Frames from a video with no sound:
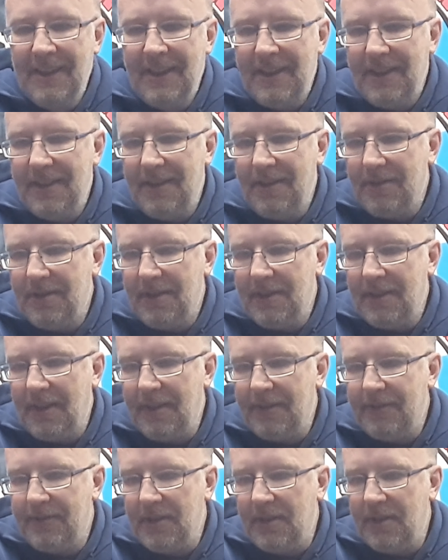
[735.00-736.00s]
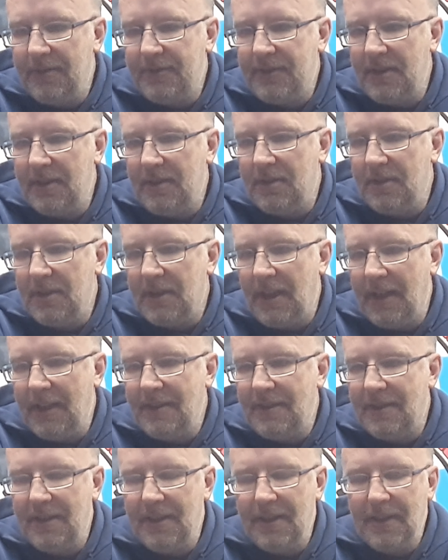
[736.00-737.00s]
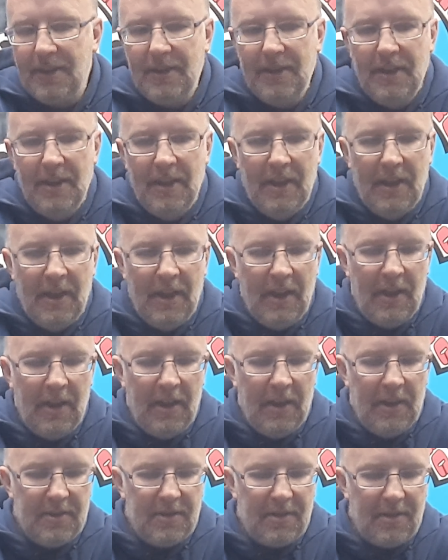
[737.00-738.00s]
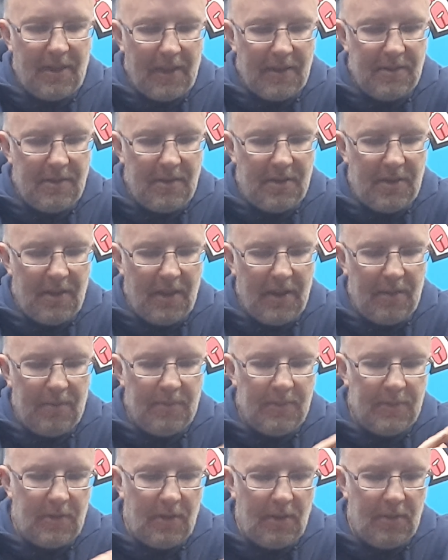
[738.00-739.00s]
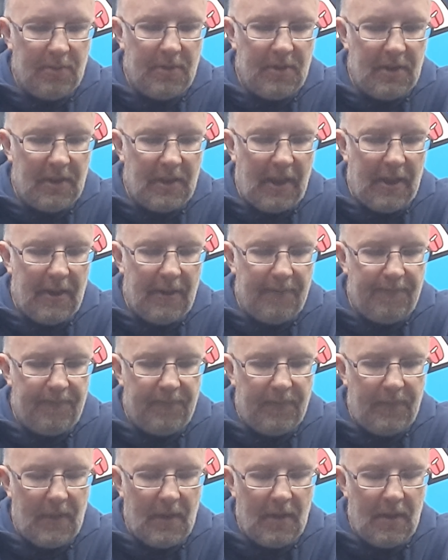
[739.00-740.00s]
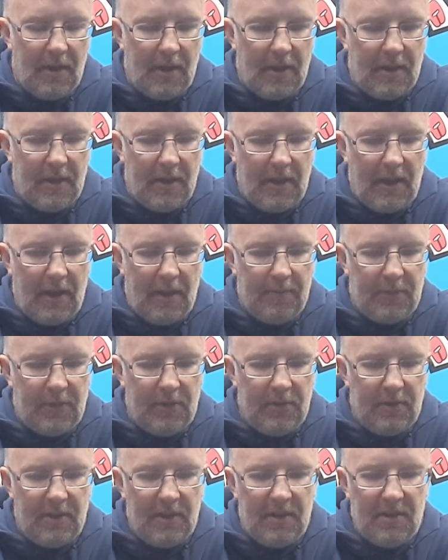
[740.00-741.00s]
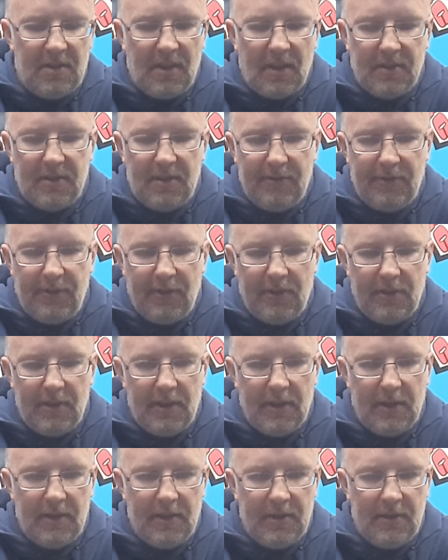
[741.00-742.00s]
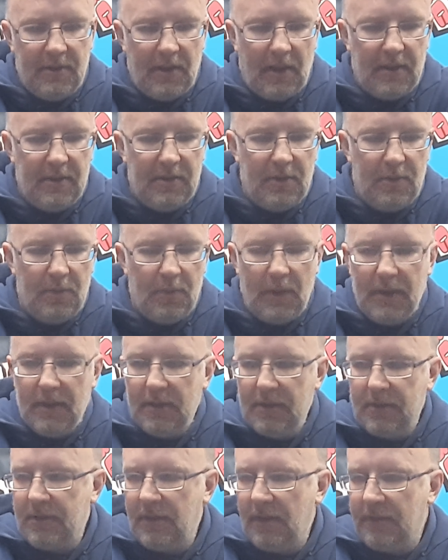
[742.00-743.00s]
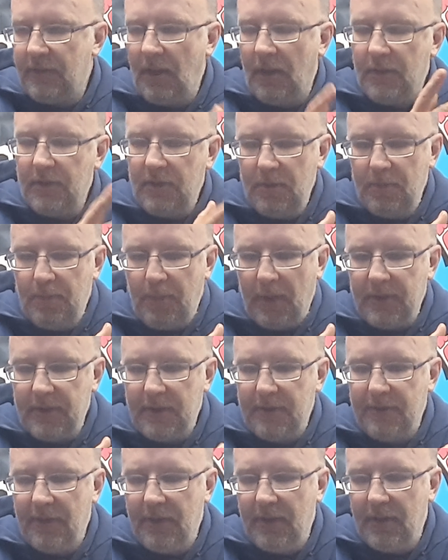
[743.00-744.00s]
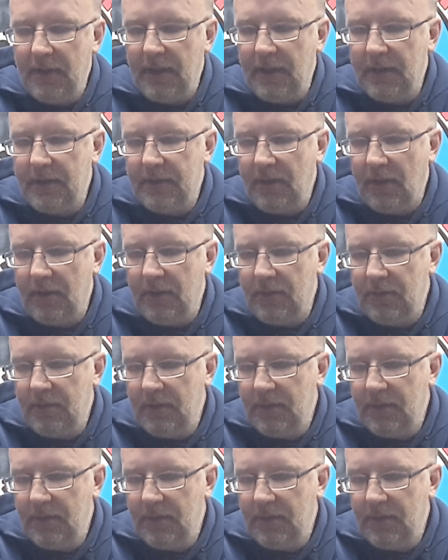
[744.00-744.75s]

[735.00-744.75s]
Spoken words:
you know, you either loved it or you hated it. So that's a shame. So I'm going to get M2C chassis for it and new wheels. I've got a new body for it, so